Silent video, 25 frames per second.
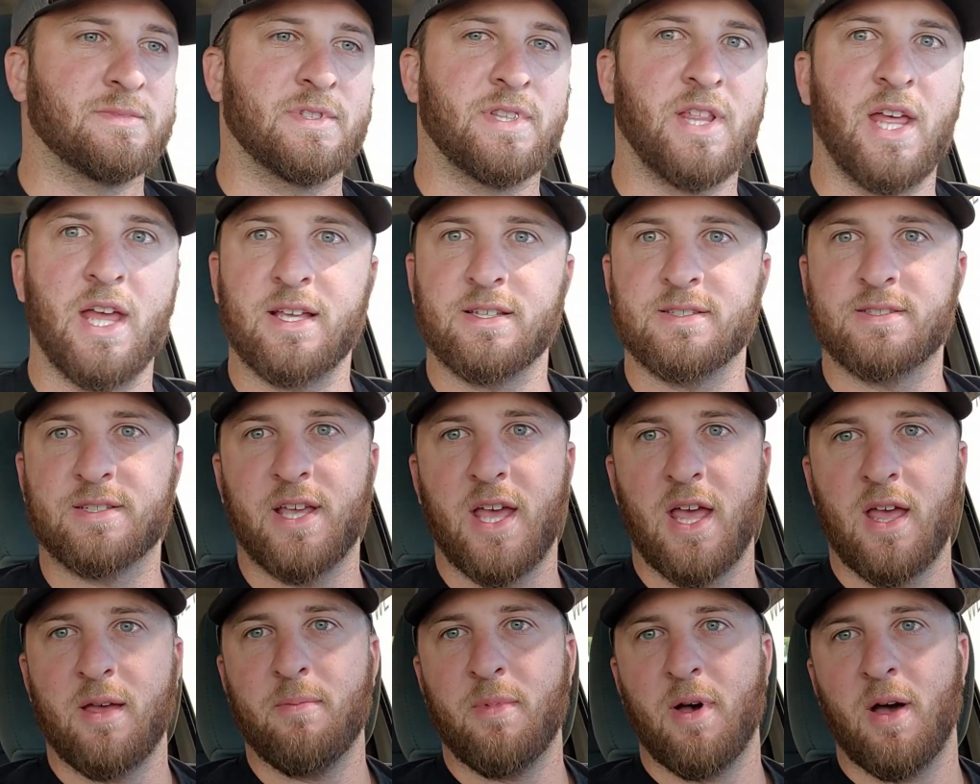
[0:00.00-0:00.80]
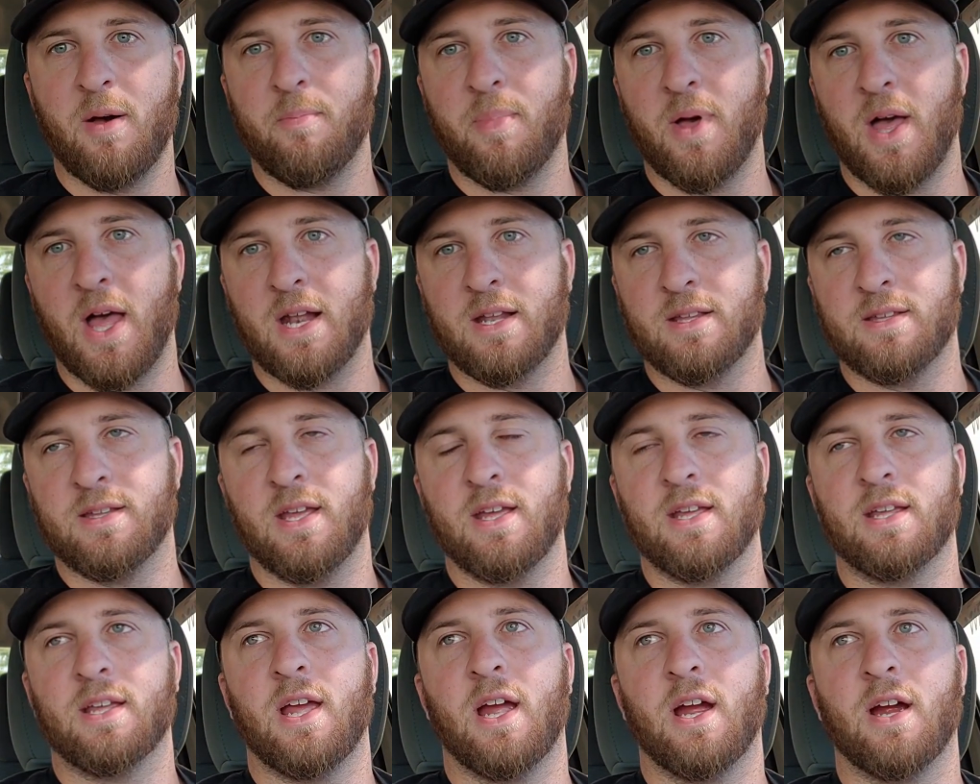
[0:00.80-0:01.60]
things came up, I had to
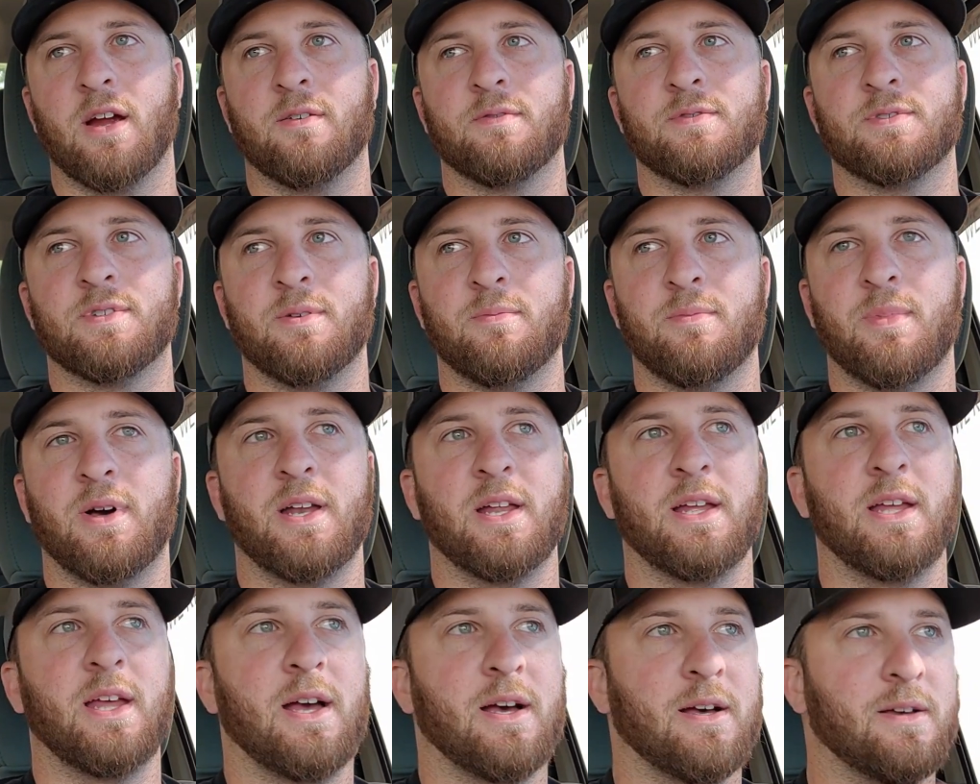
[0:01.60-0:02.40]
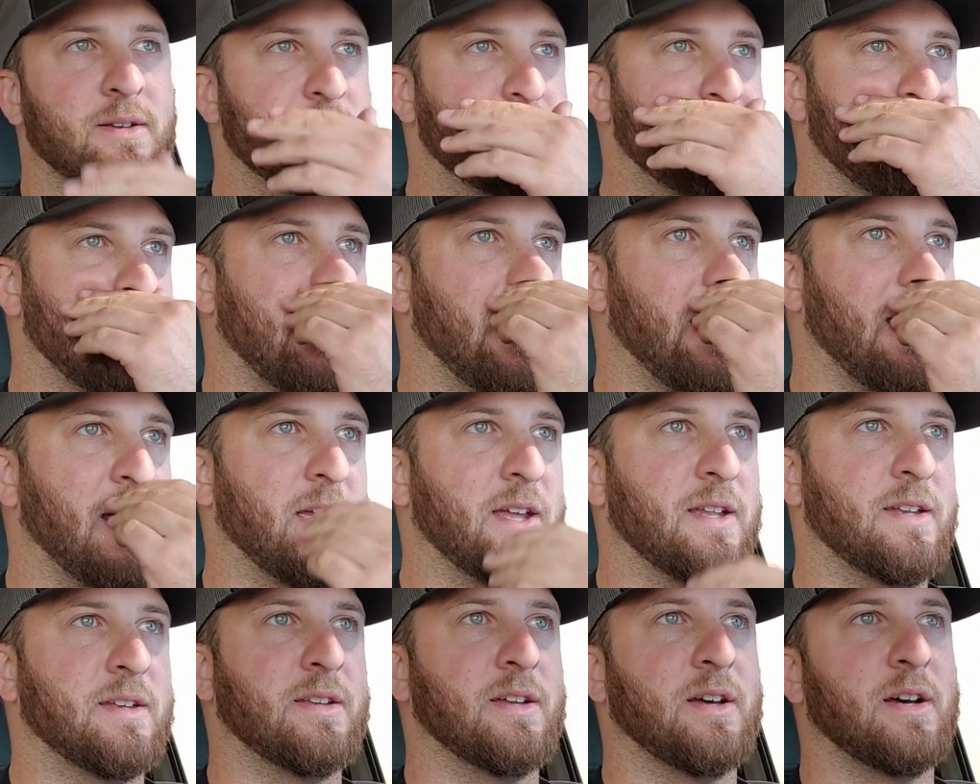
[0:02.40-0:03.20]
take care of somebody else,
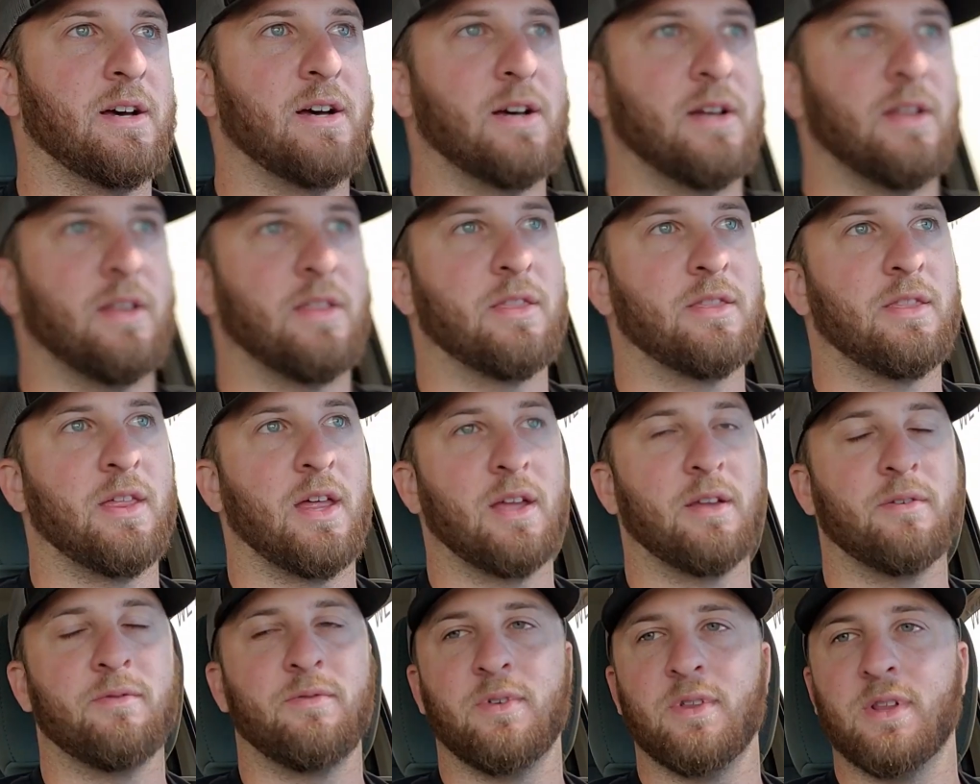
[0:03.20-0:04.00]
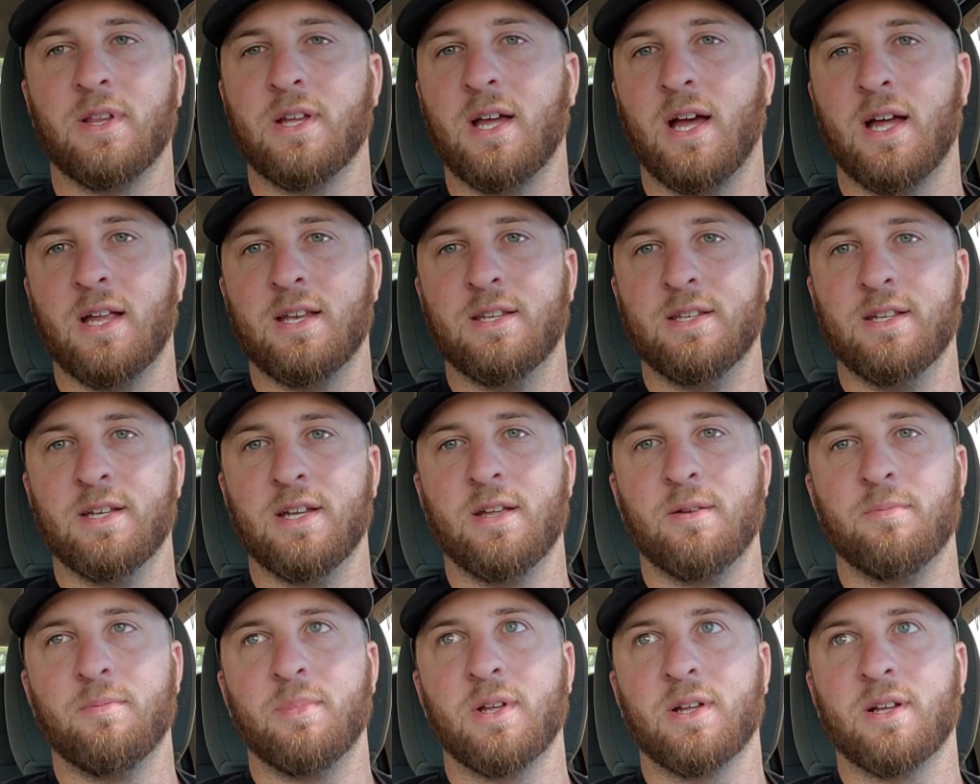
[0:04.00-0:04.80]
and thankfully I
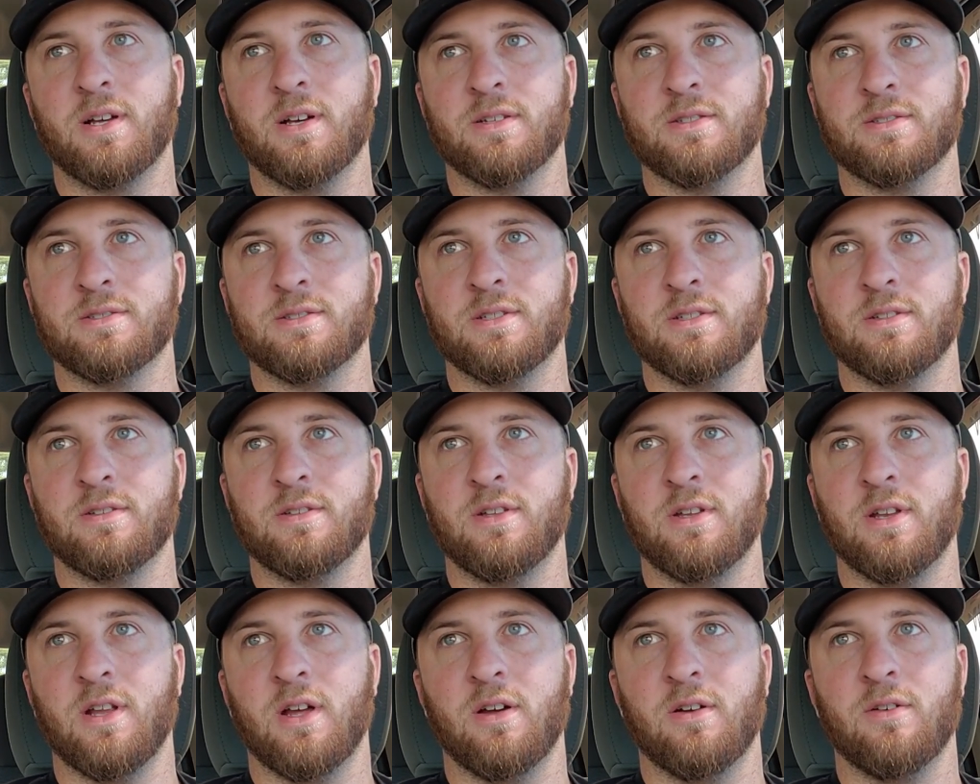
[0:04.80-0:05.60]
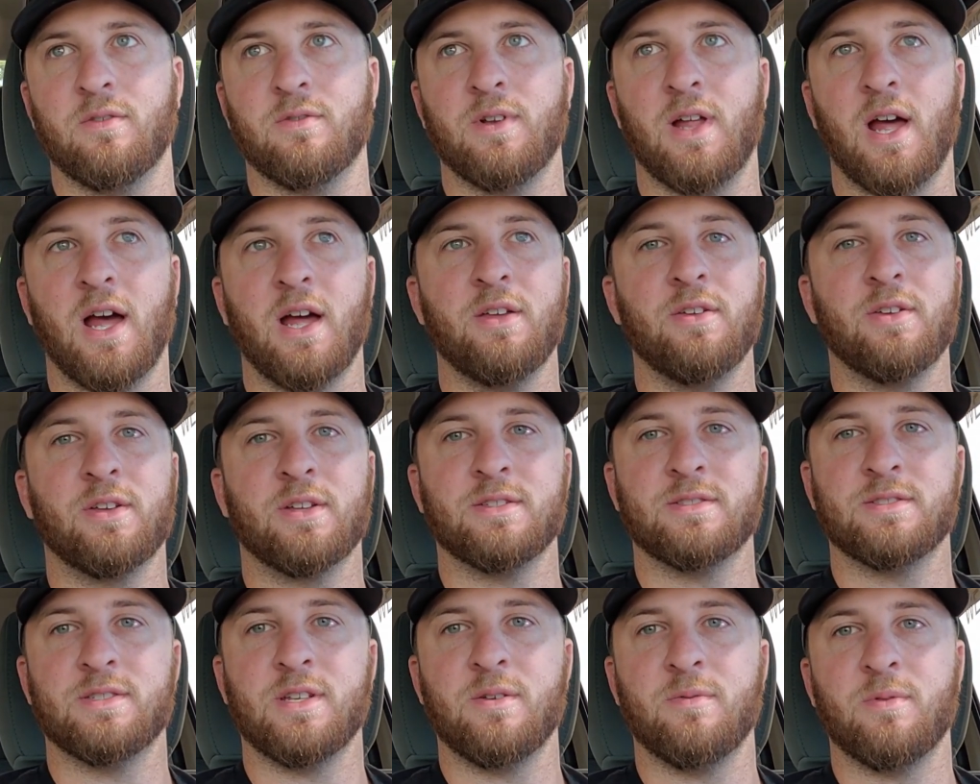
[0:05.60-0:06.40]
did, because now you
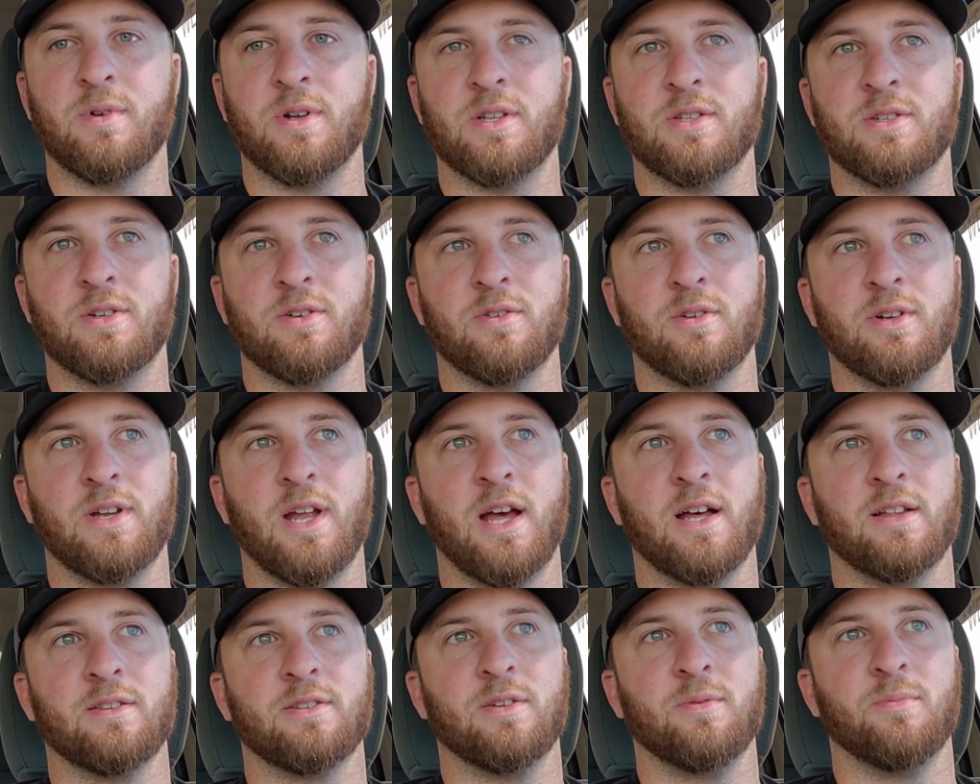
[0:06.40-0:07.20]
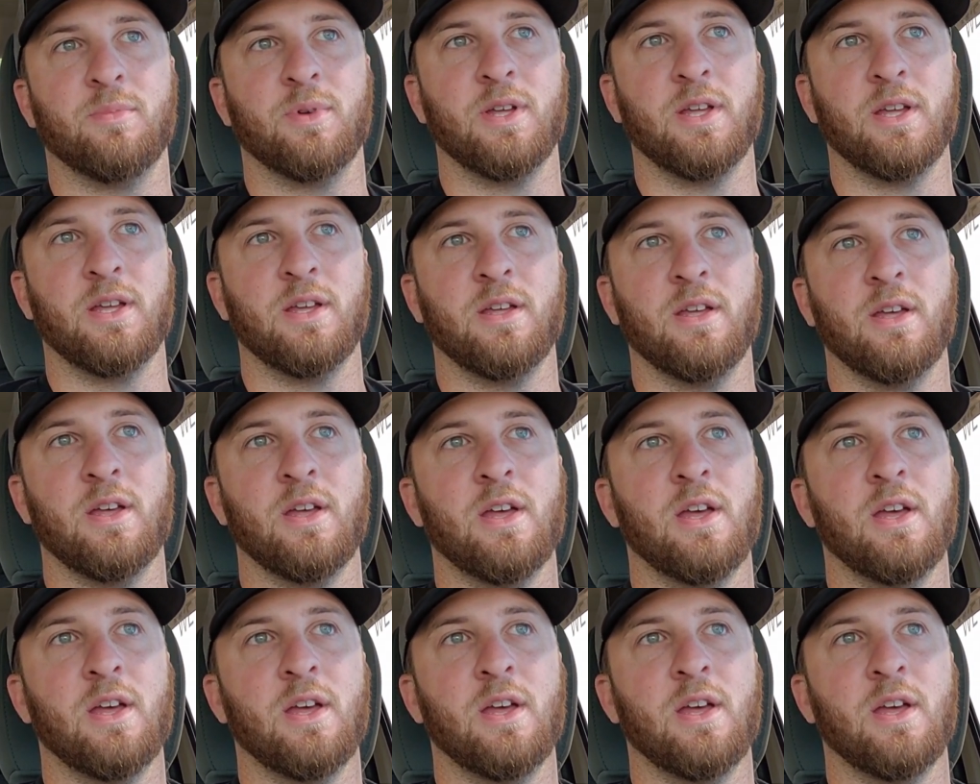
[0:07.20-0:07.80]
can see what it turned out to be,